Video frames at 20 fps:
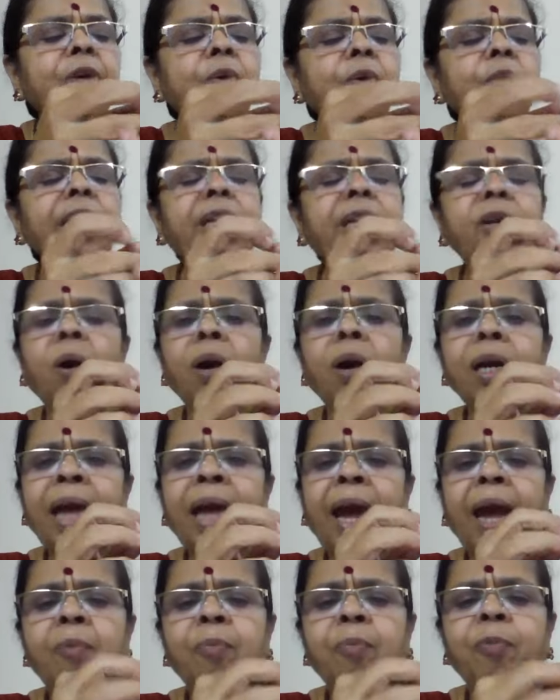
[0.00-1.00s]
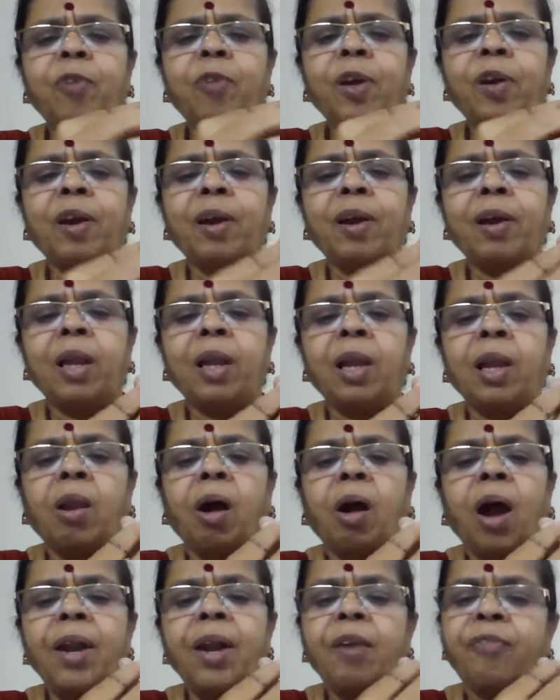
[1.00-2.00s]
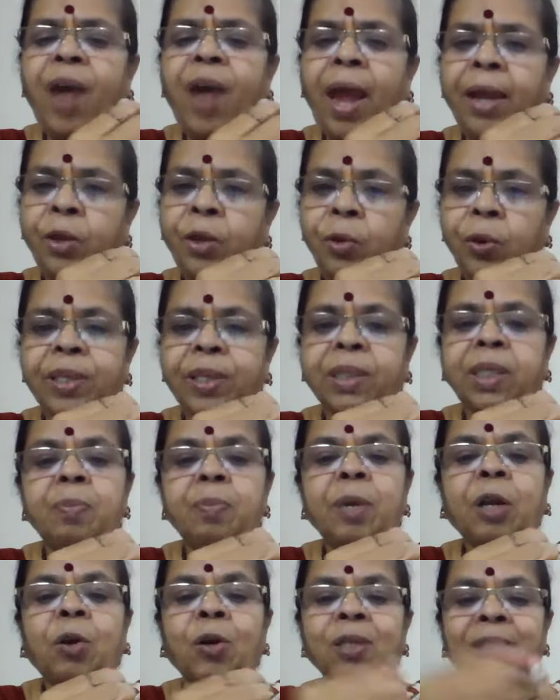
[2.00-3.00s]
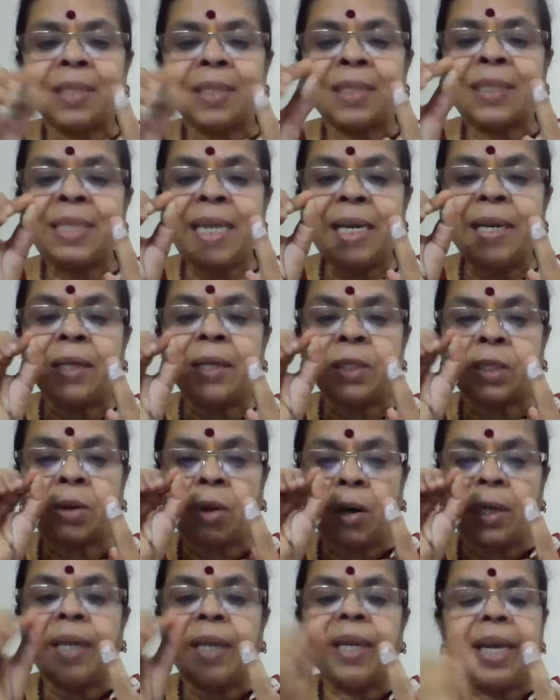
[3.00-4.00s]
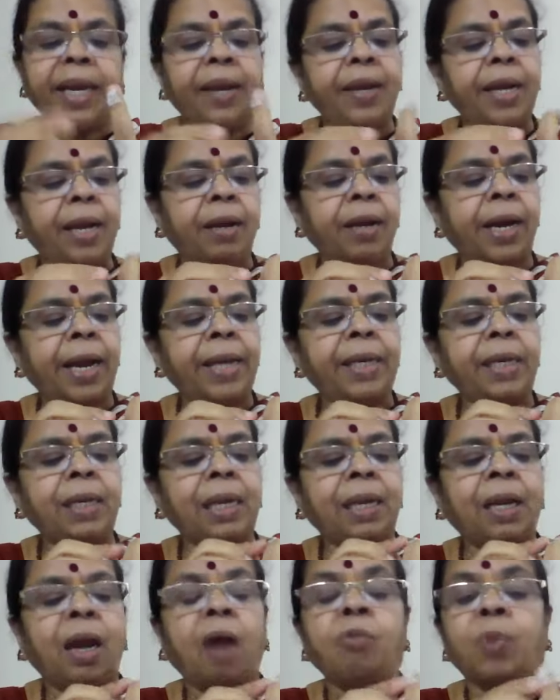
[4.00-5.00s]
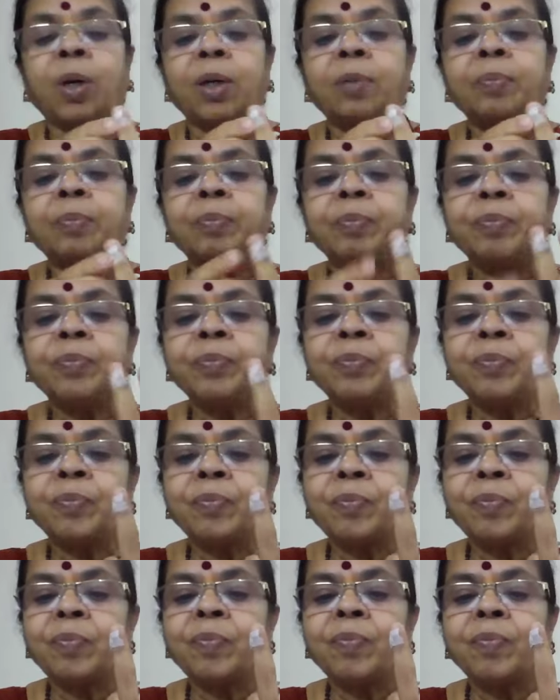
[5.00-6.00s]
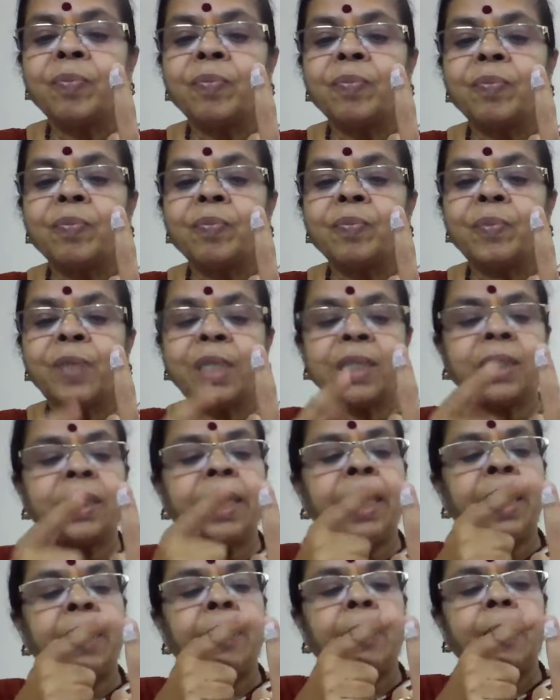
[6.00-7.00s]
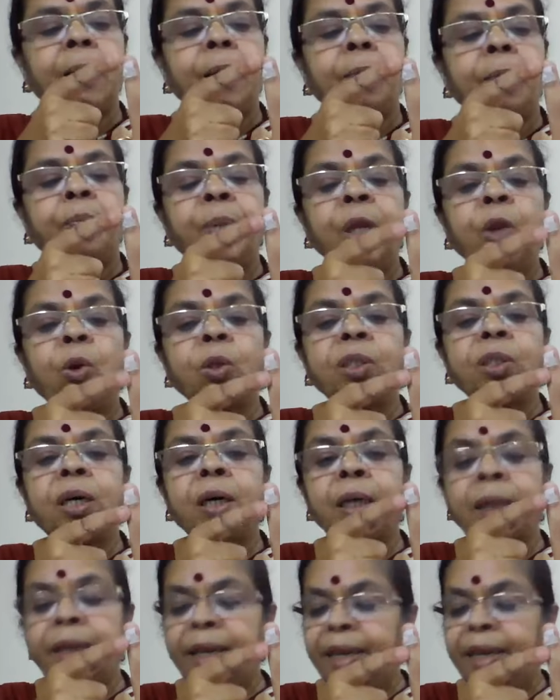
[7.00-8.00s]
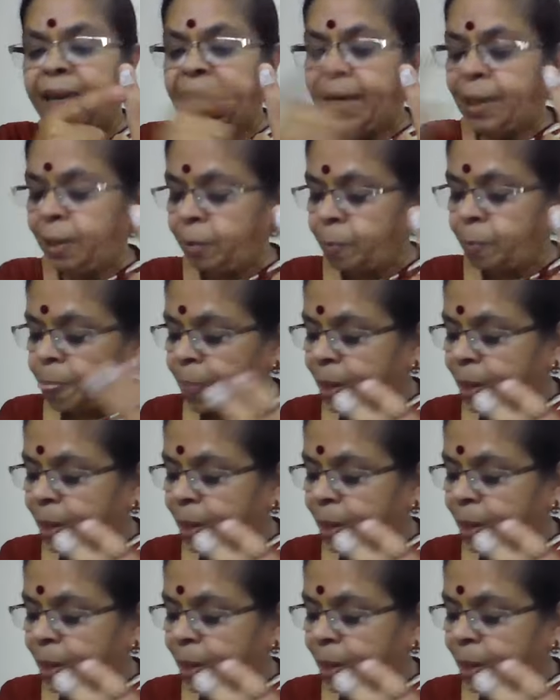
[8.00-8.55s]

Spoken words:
You need not have a lot of accuracy because the seed has got an area and it will cover. Just see, below the nail.